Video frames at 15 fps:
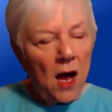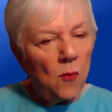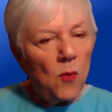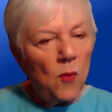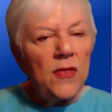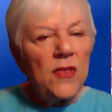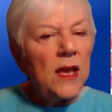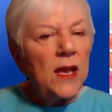
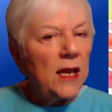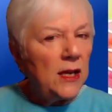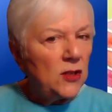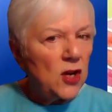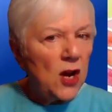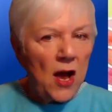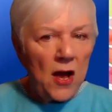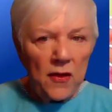with
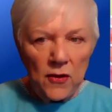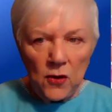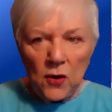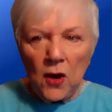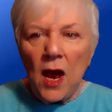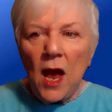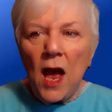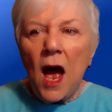each
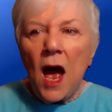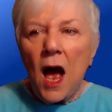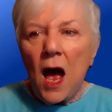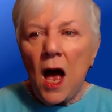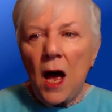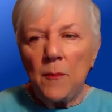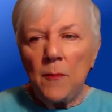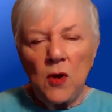other.
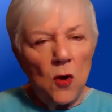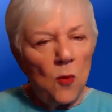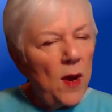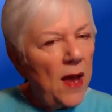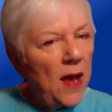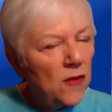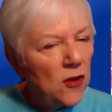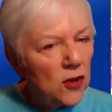
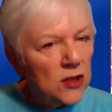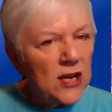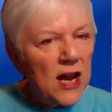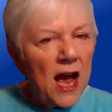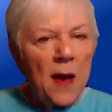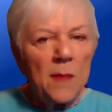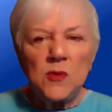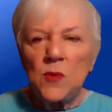We have good
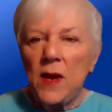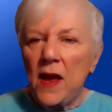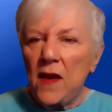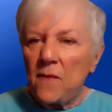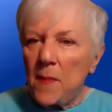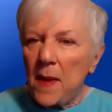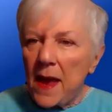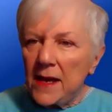times, we
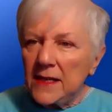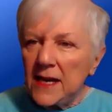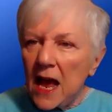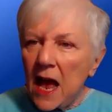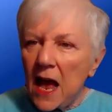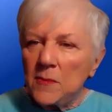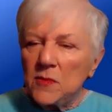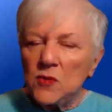have bad
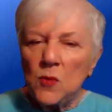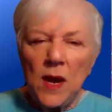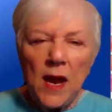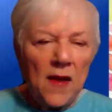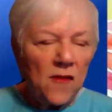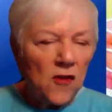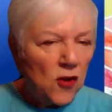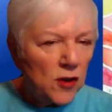times, we
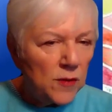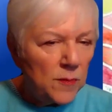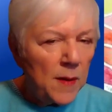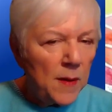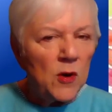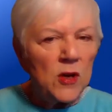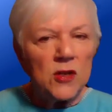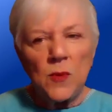have good
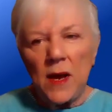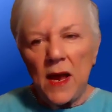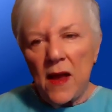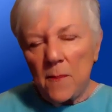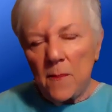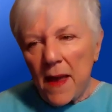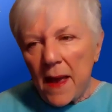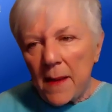memories, we
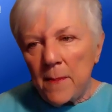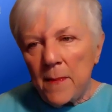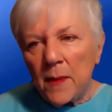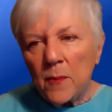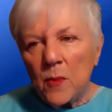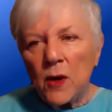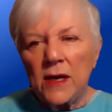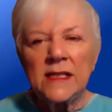have bad
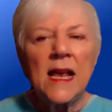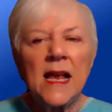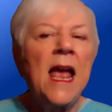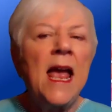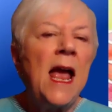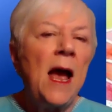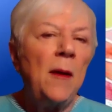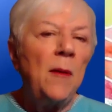memories.
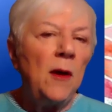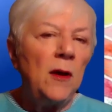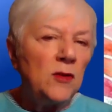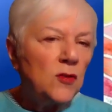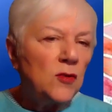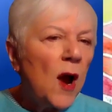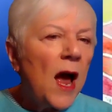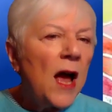
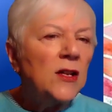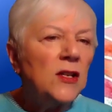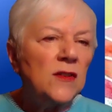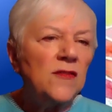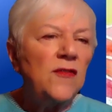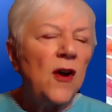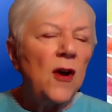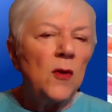Try
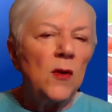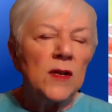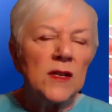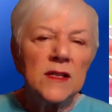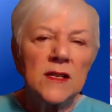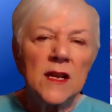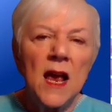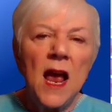to
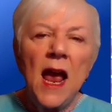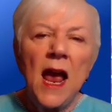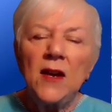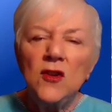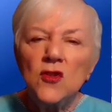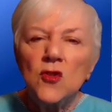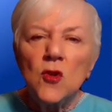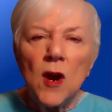focus
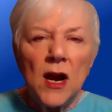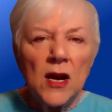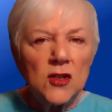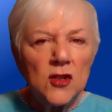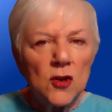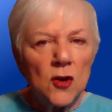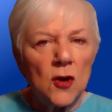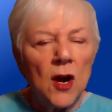and
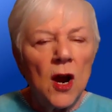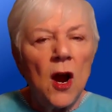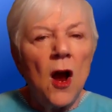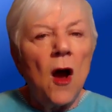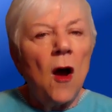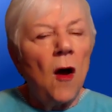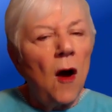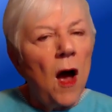treasure
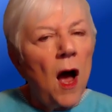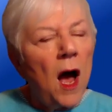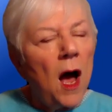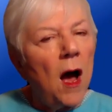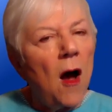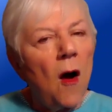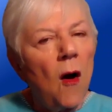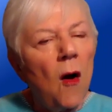
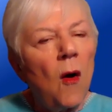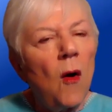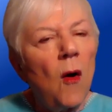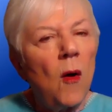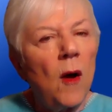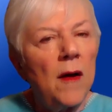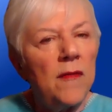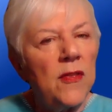
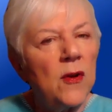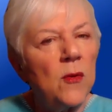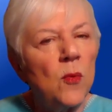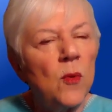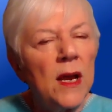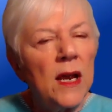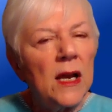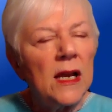all of the
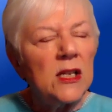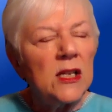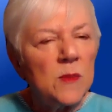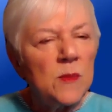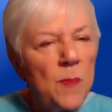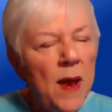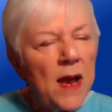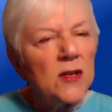really
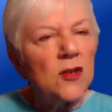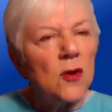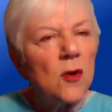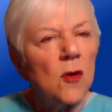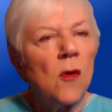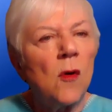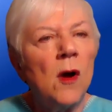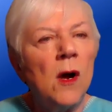
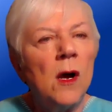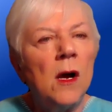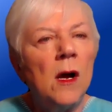special,